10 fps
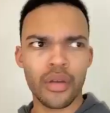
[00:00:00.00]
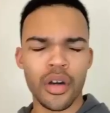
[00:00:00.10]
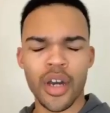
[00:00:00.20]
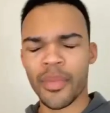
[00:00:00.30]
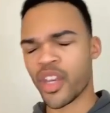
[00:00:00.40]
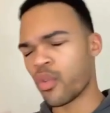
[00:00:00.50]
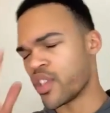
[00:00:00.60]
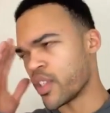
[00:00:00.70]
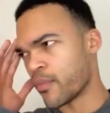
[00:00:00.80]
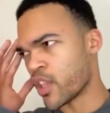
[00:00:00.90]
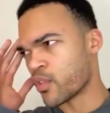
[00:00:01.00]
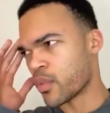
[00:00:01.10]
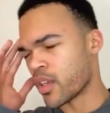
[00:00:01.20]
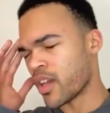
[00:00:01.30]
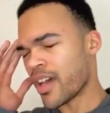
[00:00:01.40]
I made a Quizlet for this
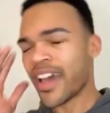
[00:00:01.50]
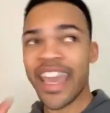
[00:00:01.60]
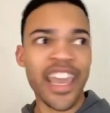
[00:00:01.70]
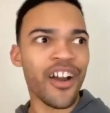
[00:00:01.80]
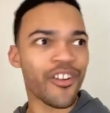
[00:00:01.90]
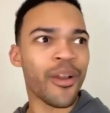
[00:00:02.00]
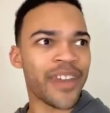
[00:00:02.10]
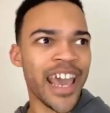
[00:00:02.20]
one. Hey, hungry. I'm